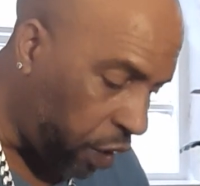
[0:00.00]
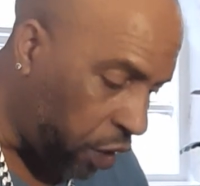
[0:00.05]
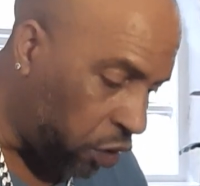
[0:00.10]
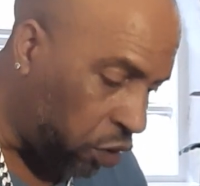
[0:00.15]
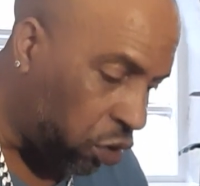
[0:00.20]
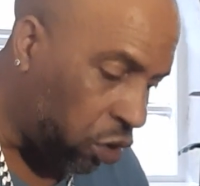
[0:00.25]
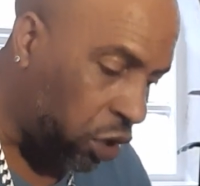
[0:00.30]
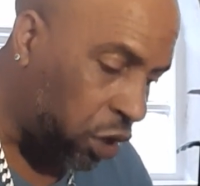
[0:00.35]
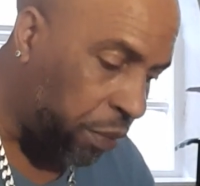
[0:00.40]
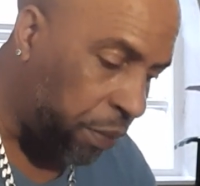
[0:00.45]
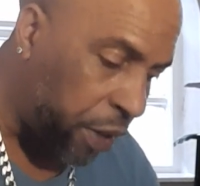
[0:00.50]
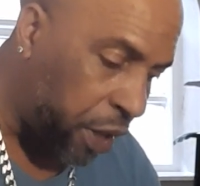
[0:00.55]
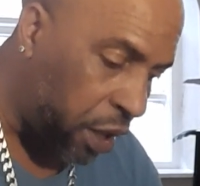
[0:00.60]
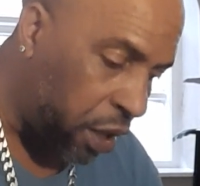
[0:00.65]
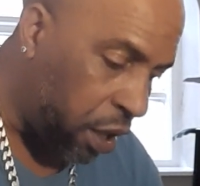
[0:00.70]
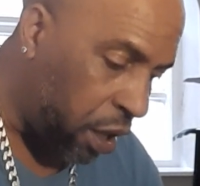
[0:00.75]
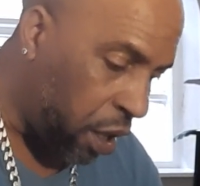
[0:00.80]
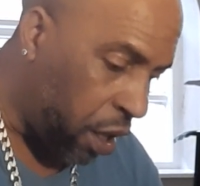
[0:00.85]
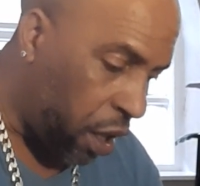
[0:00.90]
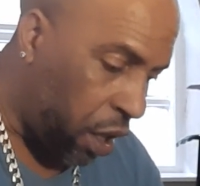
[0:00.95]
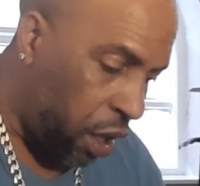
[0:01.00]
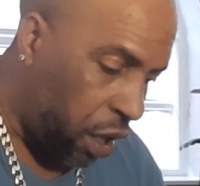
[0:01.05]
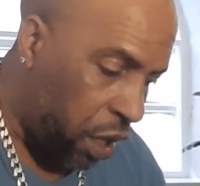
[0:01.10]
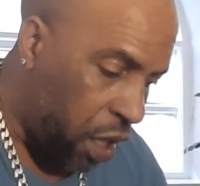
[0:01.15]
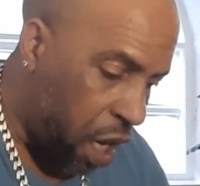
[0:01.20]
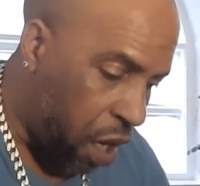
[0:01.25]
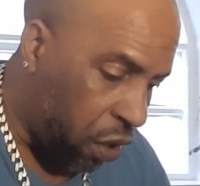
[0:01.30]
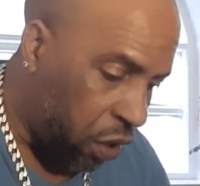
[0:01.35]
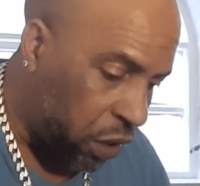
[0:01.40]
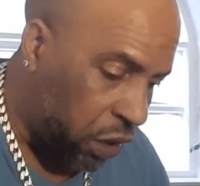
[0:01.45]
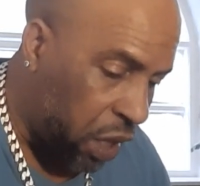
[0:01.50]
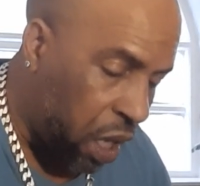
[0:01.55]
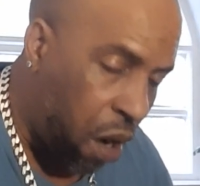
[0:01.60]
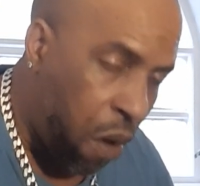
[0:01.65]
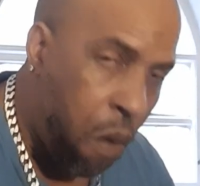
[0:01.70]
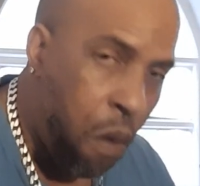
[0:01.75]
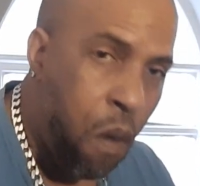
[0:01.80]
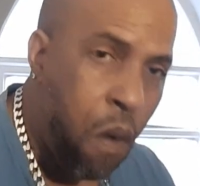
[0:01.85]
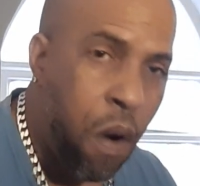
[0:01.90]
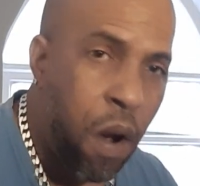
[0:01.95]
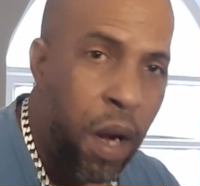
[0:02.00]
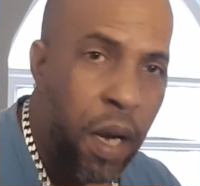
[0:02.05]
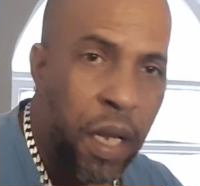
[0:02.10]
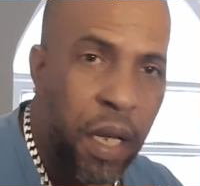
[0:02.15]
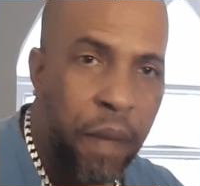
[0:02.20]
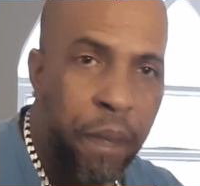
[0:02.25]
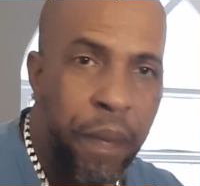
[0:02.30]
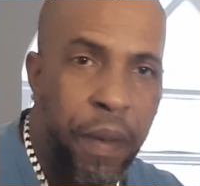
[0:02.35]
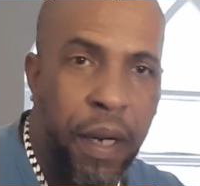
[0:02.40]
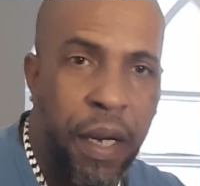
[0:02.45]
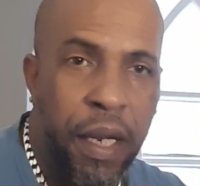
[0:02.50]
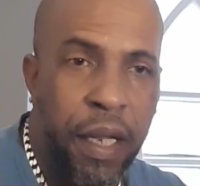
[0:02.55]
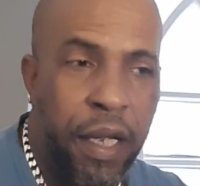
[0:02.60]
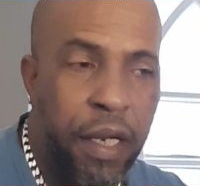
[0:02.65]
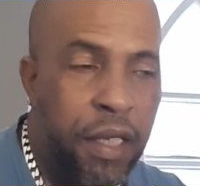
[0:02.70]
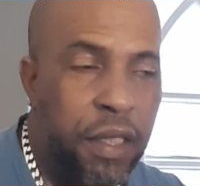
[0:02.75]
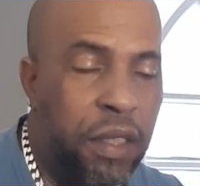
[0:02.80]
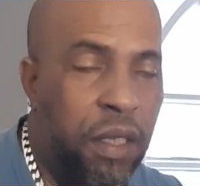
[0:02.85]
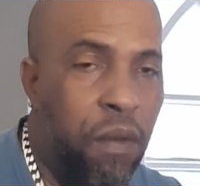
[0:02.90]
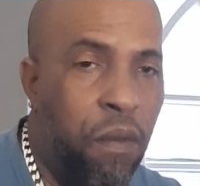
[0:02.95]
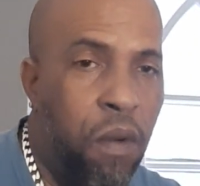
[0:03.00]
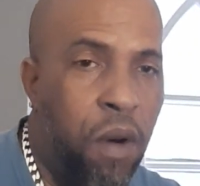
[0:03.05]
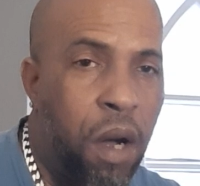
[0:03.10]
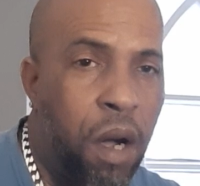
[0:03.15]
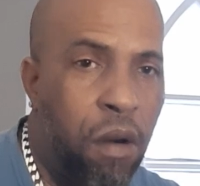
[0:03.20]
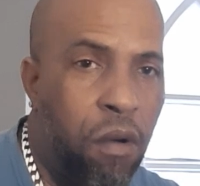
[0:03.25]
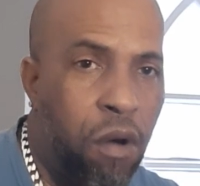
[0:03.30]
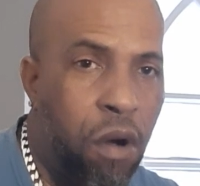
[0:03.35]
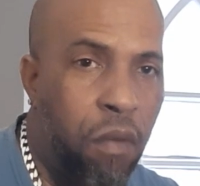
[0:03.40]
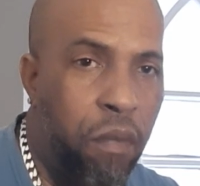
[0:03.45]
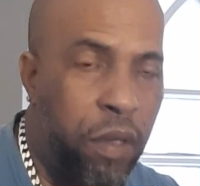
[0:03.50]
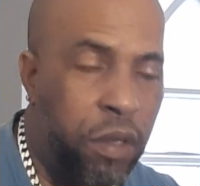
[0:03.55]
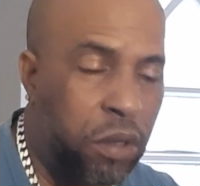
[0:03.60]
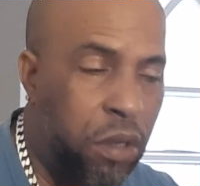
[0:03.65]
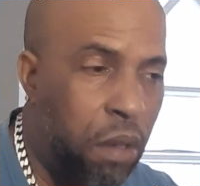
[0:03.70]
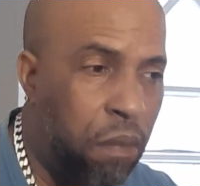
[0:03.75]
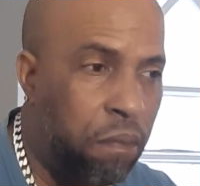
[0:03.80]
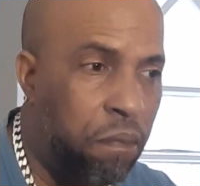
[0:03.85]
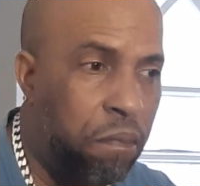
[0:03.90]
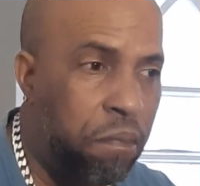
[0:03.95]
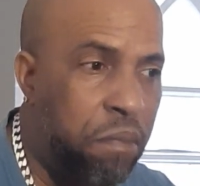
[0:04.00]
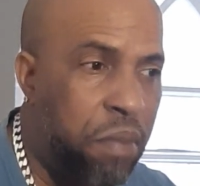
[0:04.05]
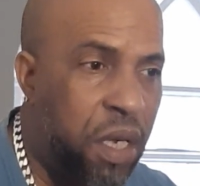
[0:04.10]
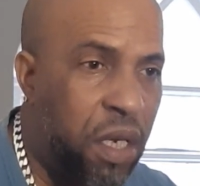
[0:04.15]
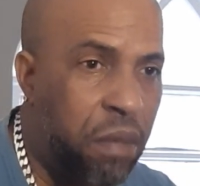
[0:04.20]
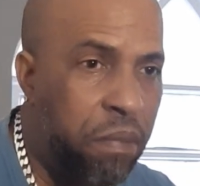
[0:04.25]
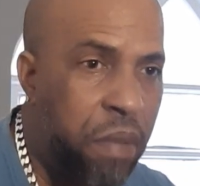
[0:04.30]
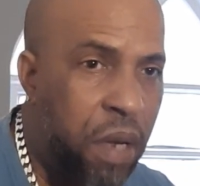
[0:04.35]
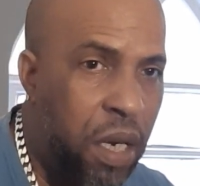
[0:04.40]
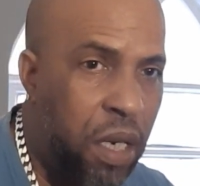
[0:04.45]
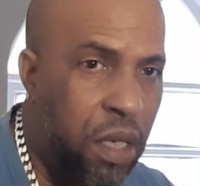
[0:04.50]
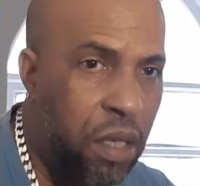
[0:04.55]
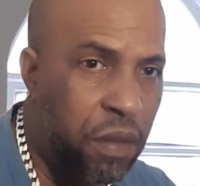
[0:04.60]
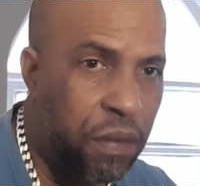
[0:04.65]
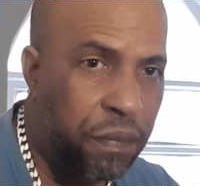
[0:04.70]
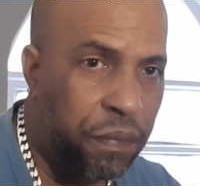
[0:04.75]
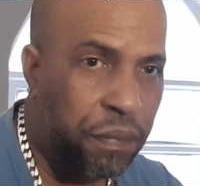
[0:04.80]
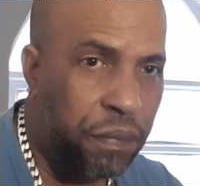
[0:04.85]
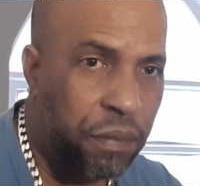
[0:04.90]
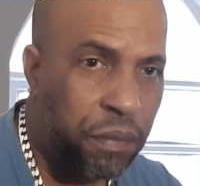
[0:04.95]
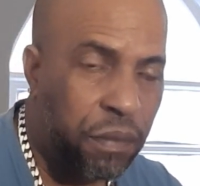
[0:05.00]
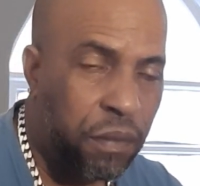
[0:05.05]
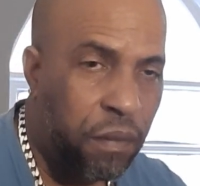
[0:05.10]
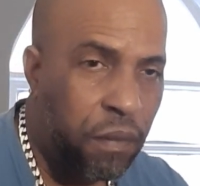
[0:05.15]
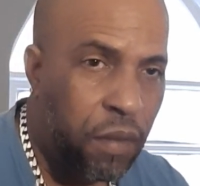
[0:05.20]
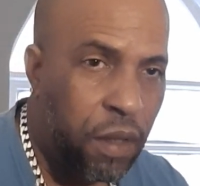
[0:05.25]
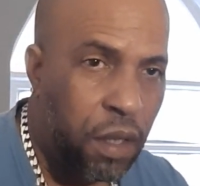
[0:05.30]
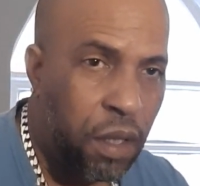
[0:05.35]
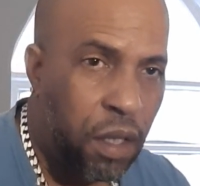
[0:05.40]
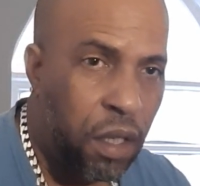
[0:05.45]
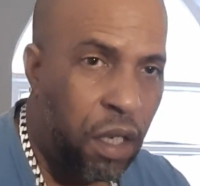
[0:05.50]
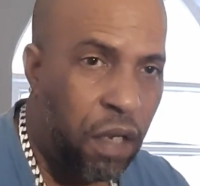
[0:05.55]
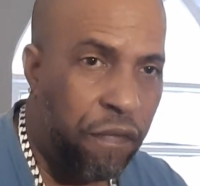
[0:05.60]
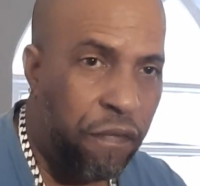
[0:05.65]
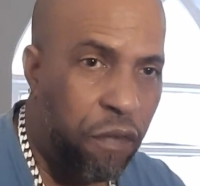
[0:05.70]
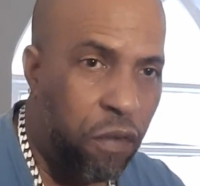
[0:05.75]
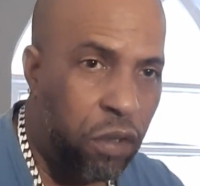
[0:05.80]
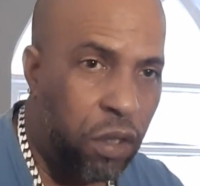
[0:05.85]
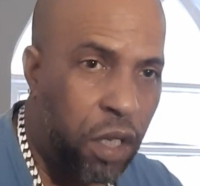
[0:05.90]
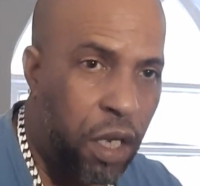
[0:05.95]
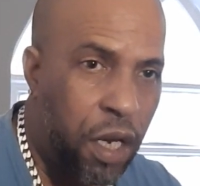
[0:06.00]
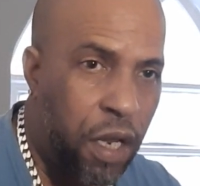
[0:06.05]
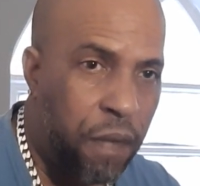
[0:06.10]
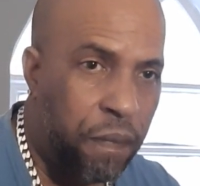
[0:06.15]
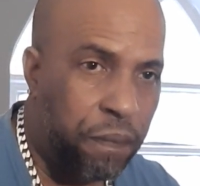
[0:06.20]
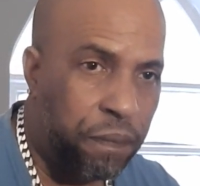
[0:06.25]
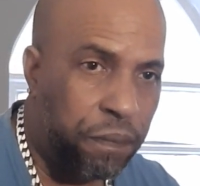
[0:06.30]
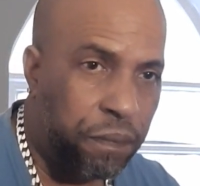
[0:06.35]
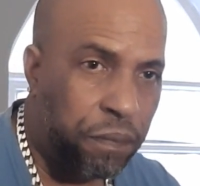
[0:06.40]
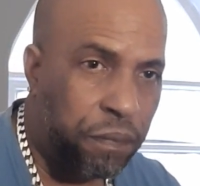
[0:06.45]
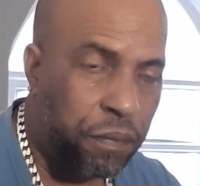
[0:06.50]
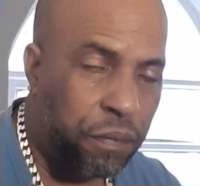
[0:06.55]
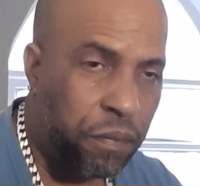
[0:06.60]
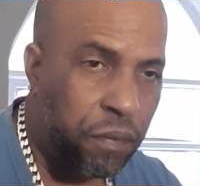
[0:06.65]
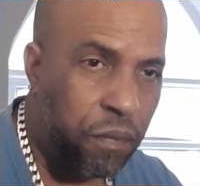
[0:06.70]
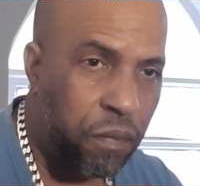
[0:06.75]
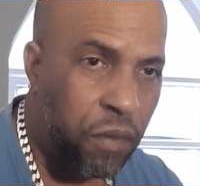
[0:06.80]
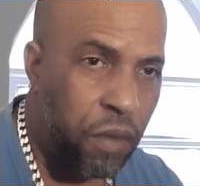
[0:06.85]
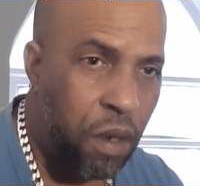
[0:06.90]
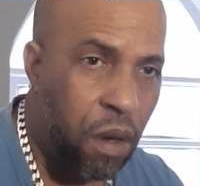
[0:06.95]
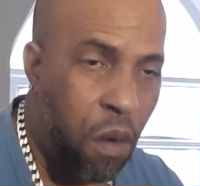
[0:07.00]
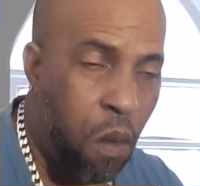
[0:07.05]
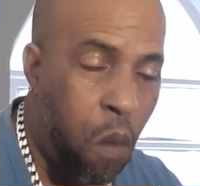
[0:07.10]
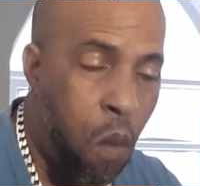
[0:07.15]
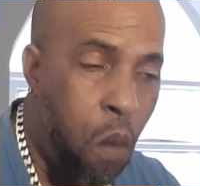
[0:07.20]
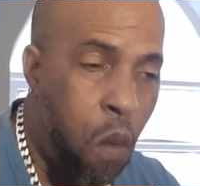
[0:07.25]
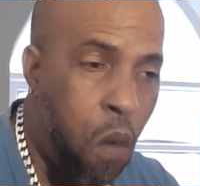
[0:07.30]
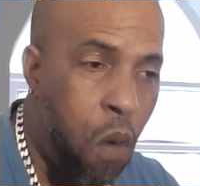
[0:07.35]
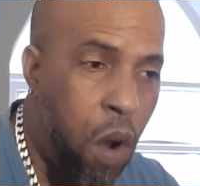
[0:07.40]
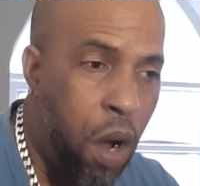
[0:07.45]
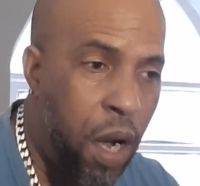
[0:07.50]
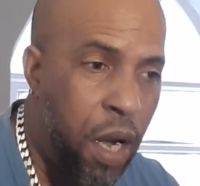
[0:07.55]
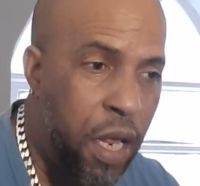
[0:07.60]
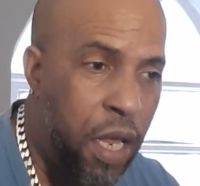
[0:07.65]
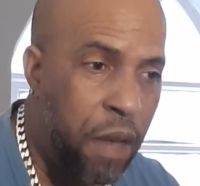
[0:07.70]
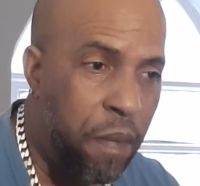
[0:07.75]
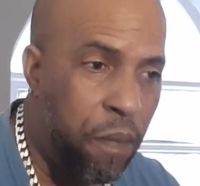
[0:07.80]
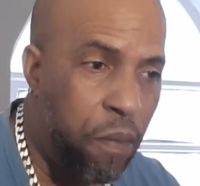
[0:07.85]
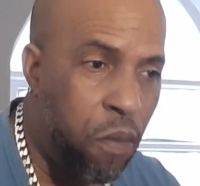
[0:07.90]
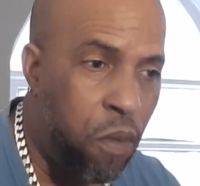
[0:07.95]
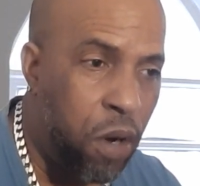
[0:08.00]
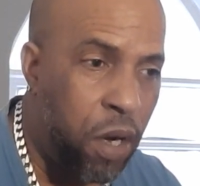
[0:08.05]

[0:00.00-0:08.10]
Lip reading: trust me, you're going to see a whole heap of ladies that walk on with some big belly in front of them. Whole heap.